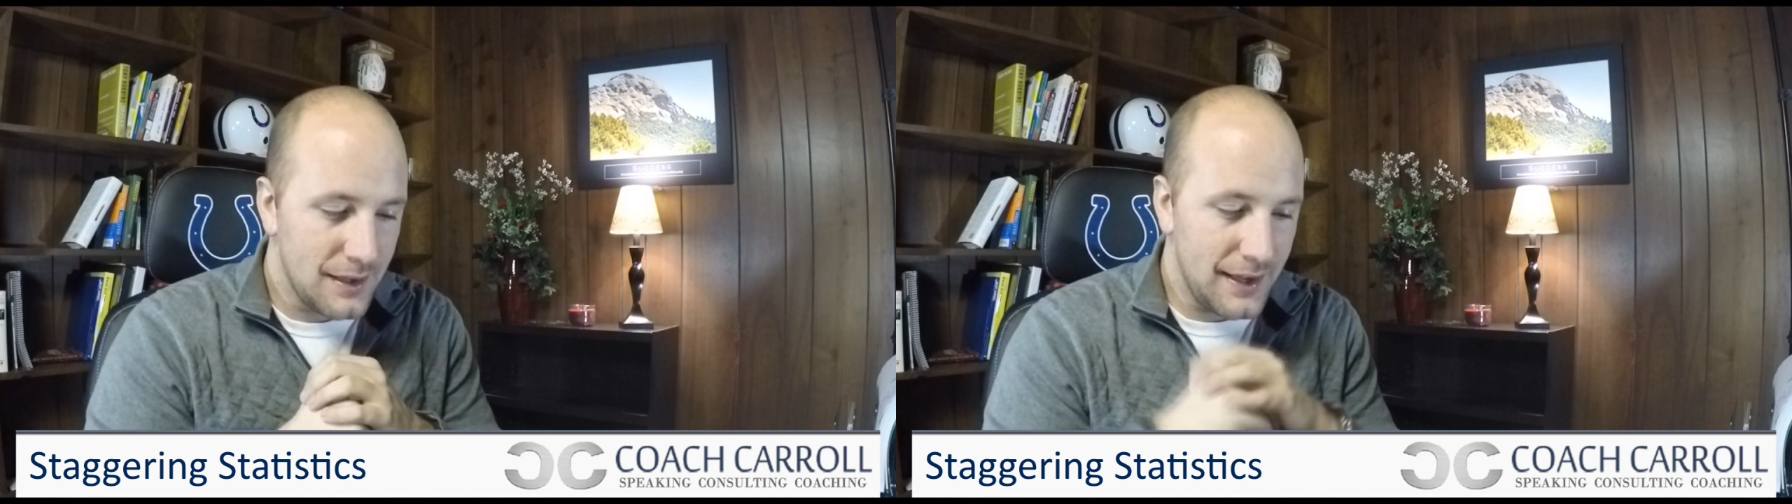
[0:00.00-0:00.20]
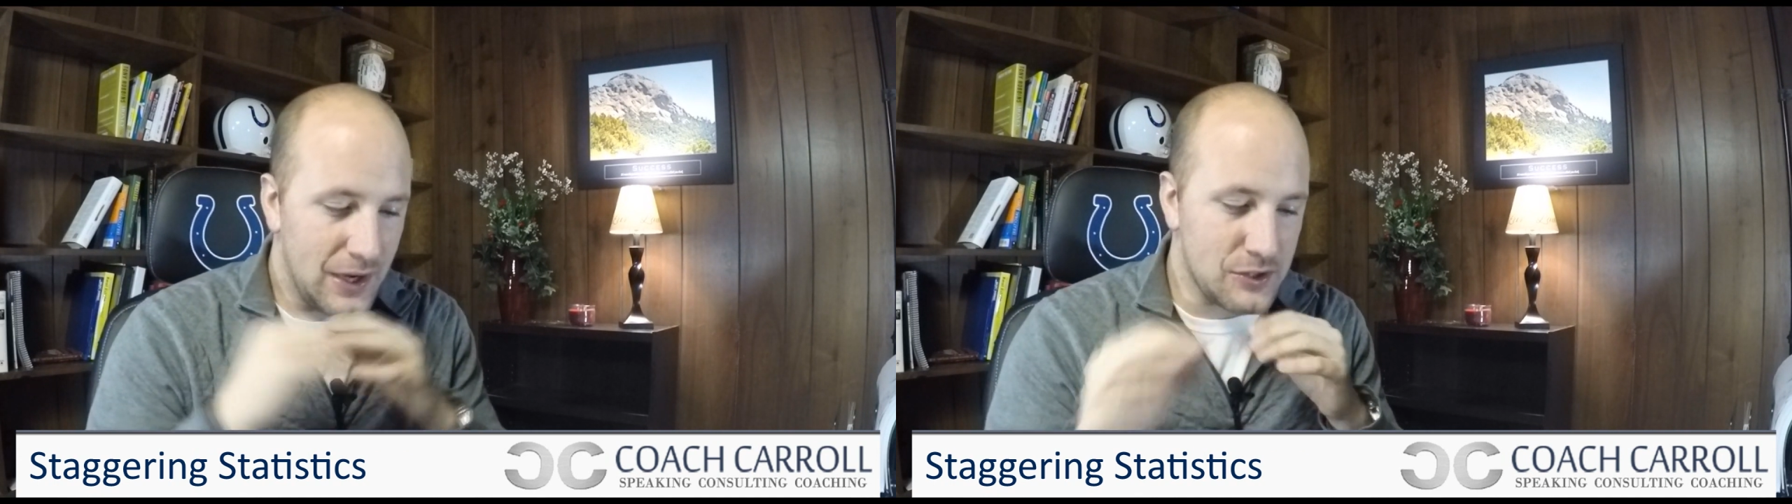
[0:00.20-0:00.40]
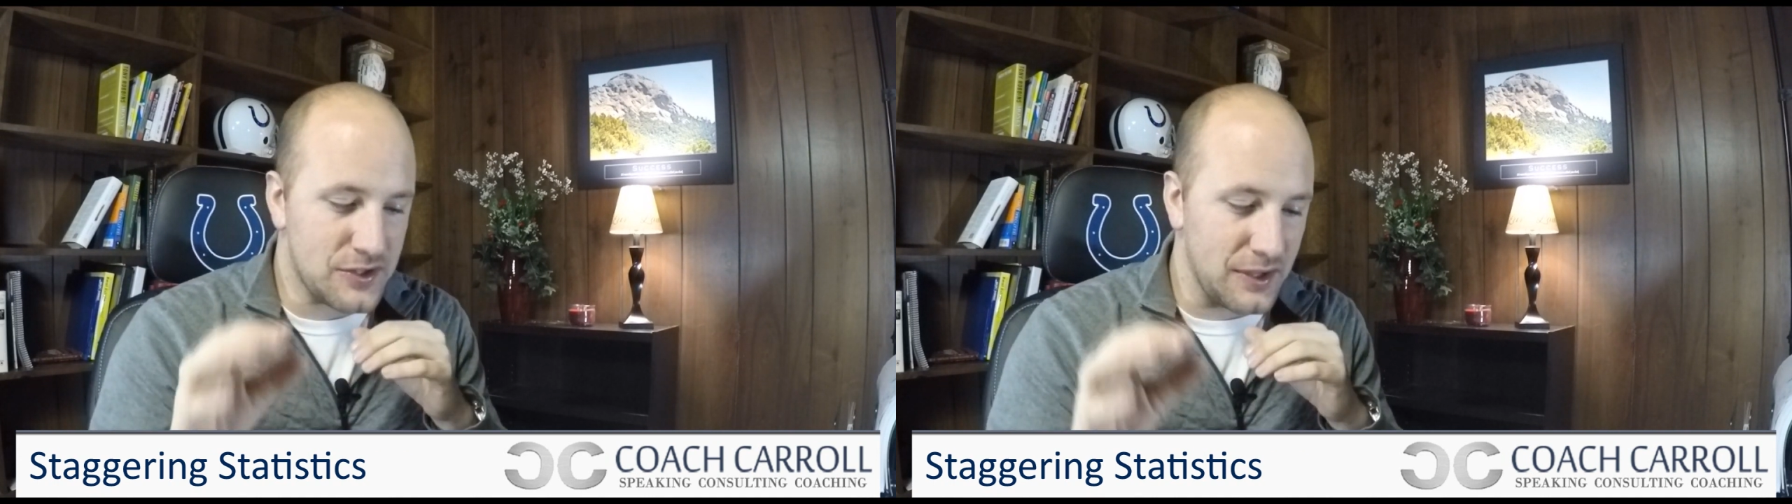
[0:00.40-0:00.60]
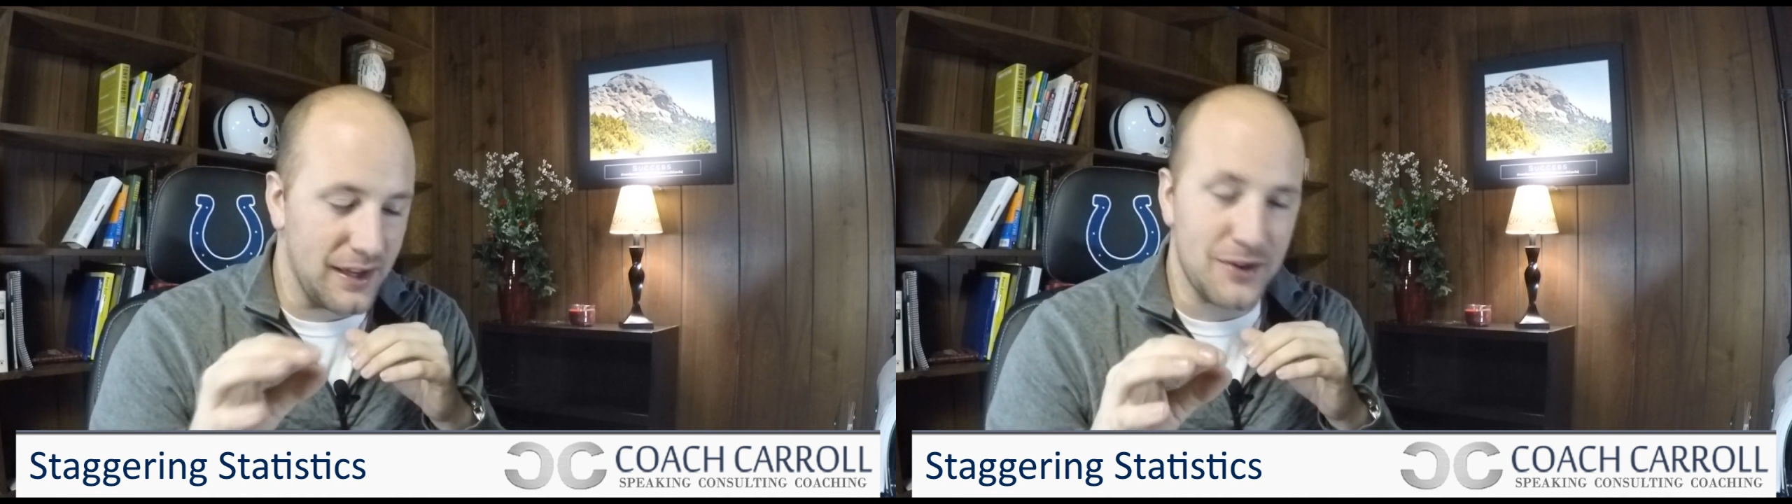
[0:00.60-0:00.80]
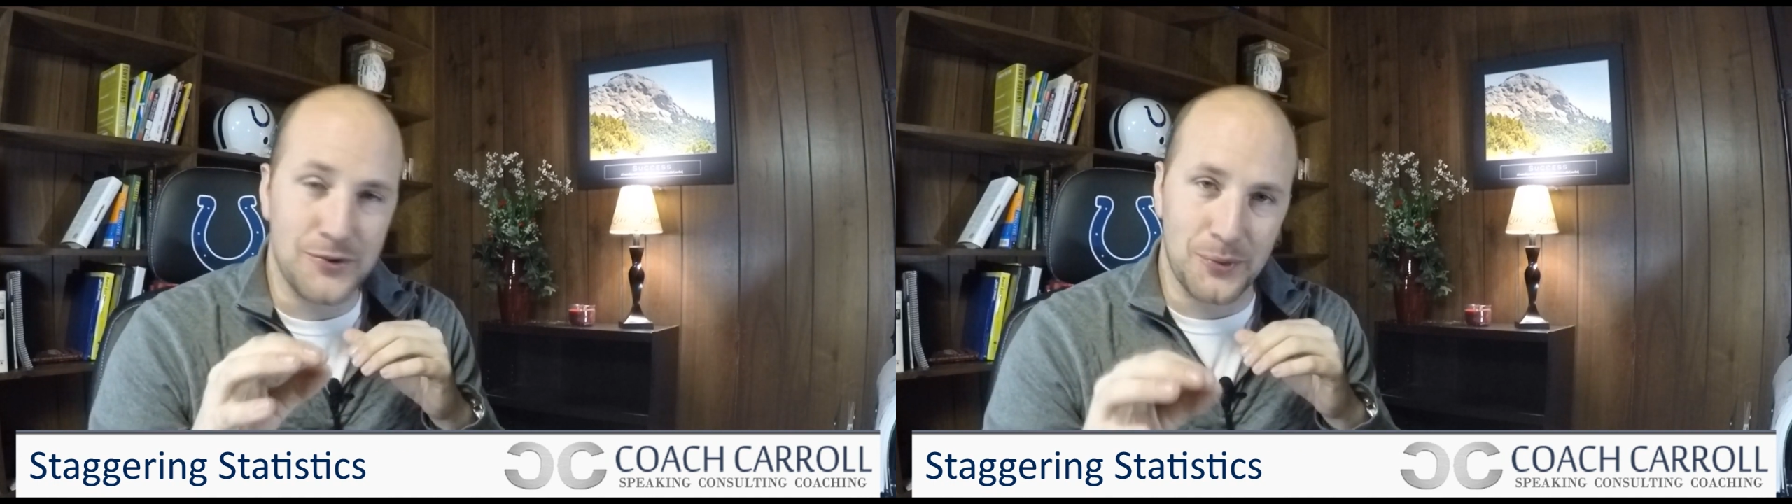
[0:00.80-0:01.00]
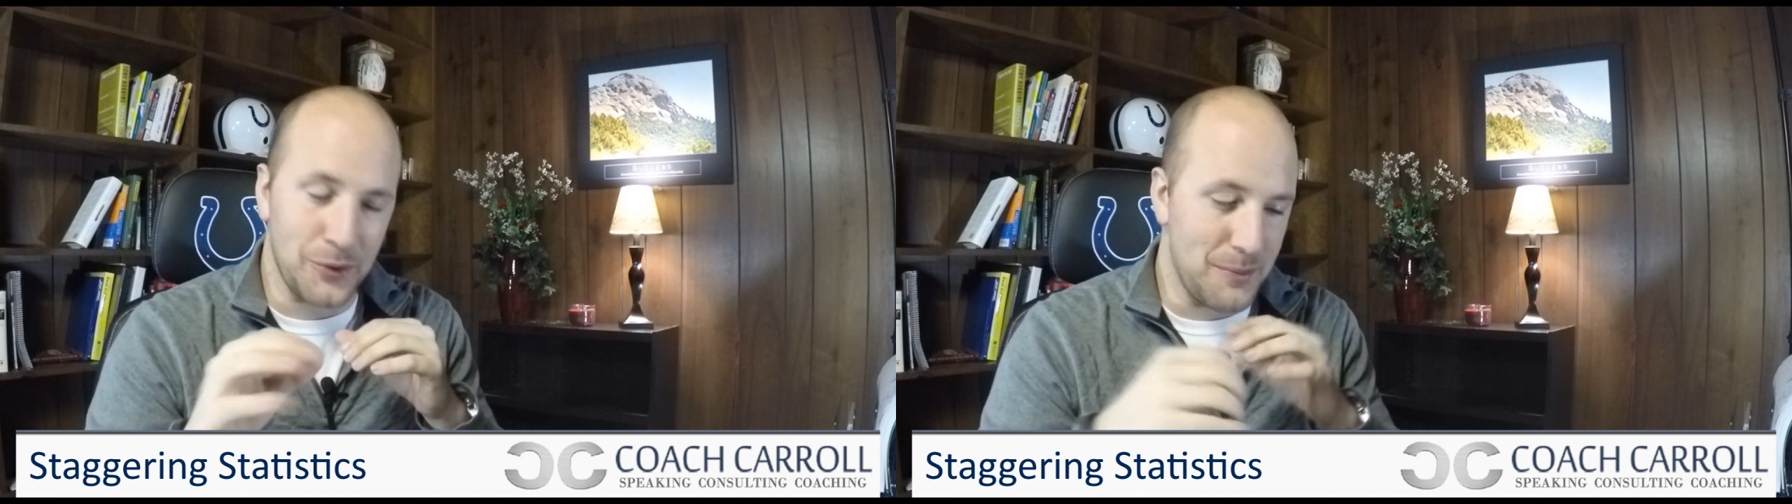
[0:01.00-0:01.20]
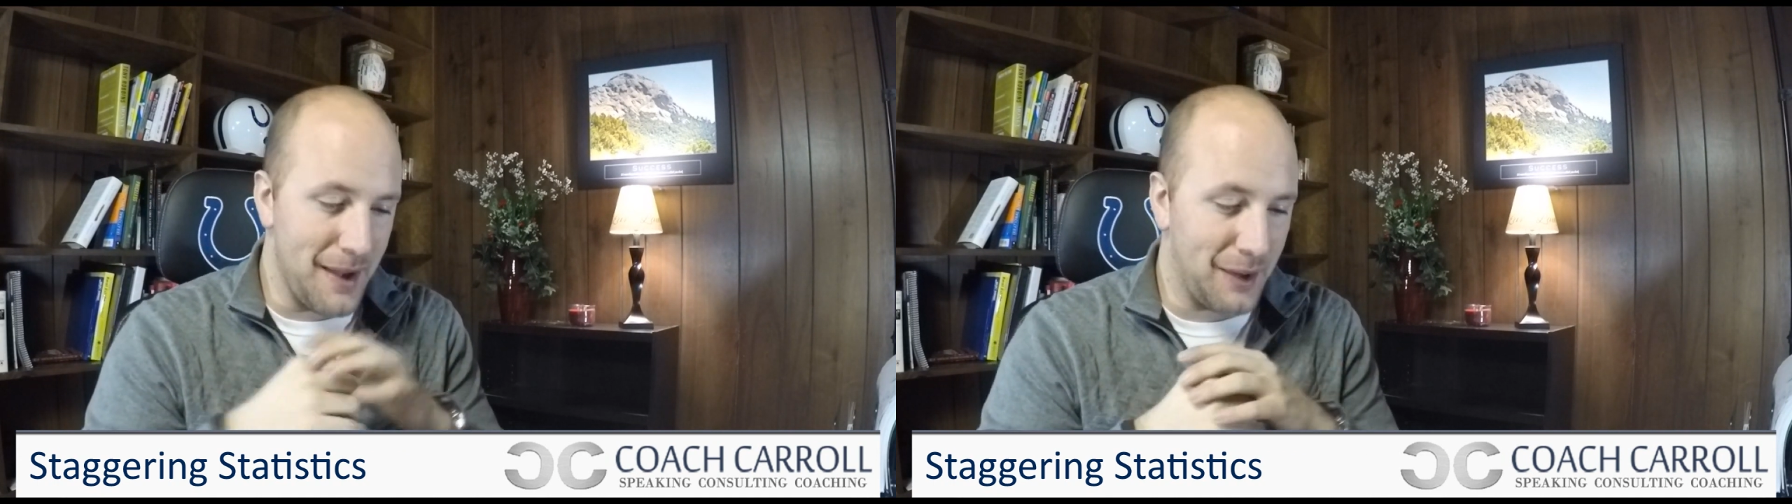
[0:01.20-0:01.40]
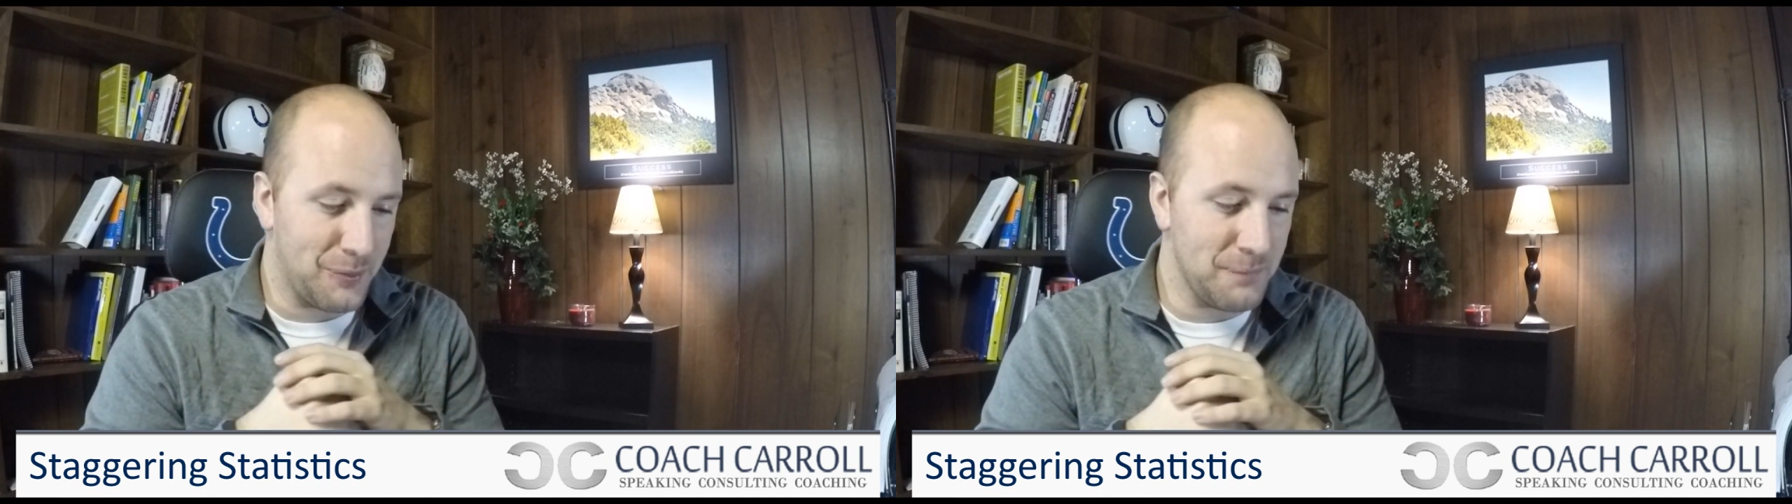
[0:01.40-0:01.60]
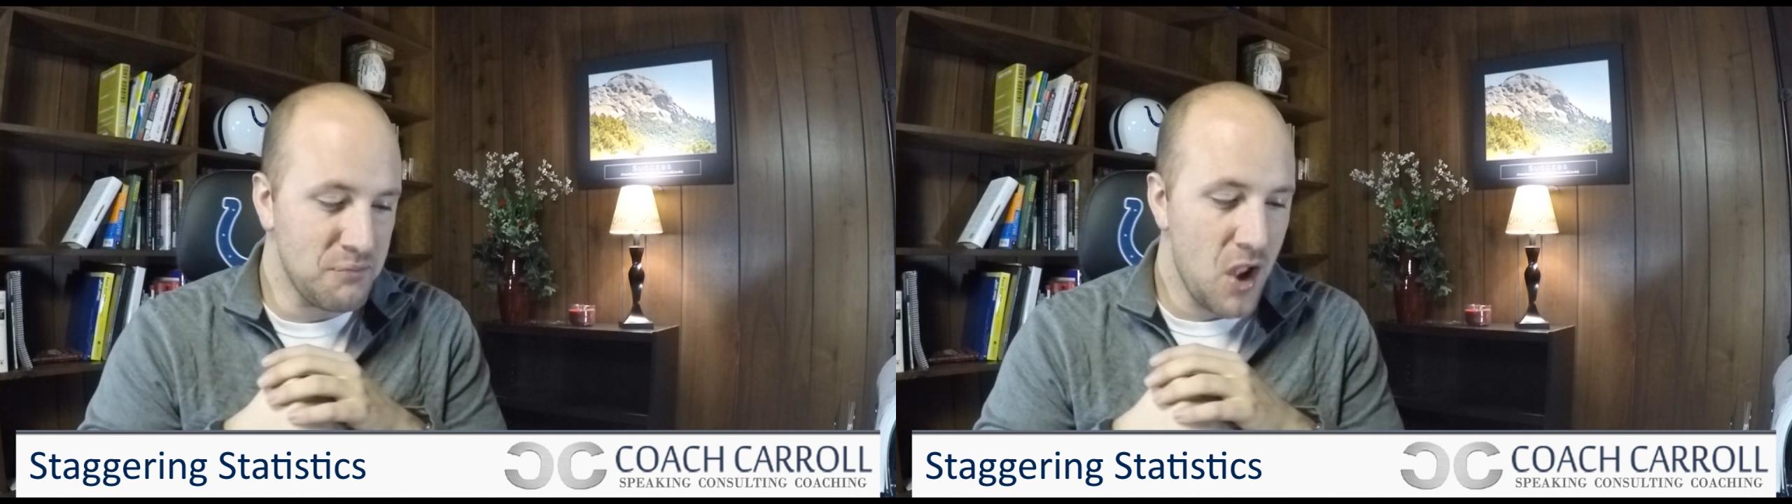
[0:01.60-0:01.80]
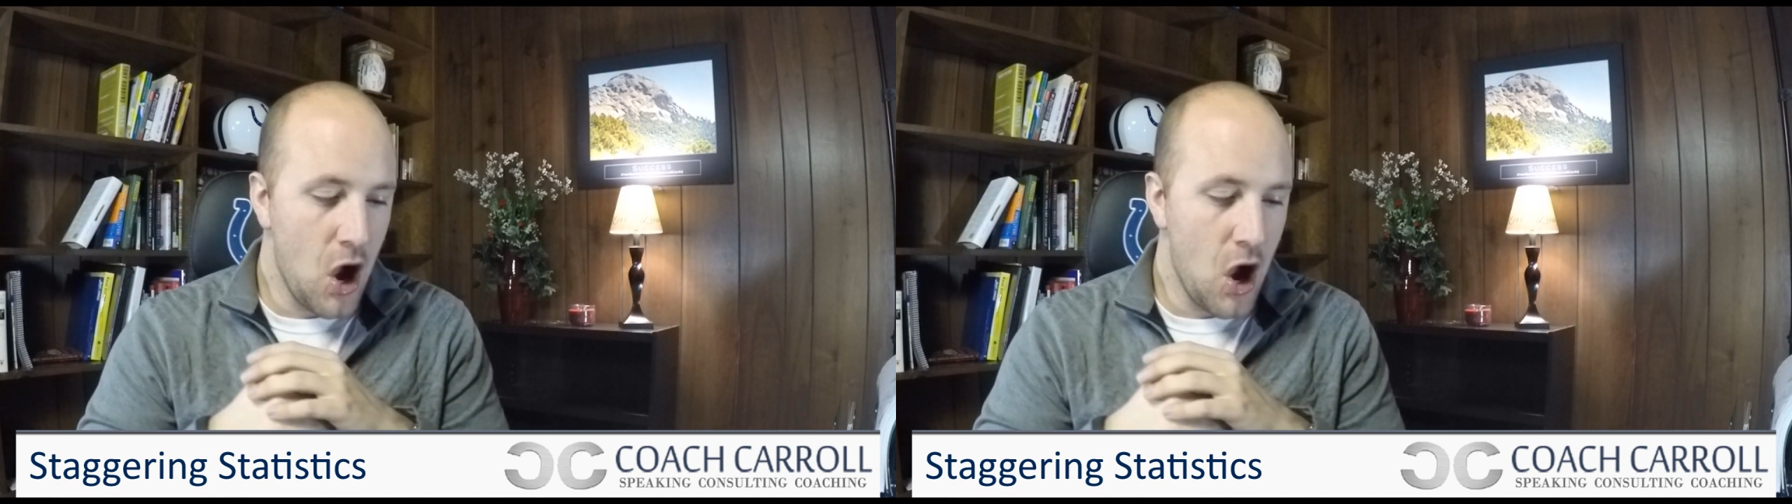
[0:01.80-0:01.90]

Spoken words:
Here's a really bad one.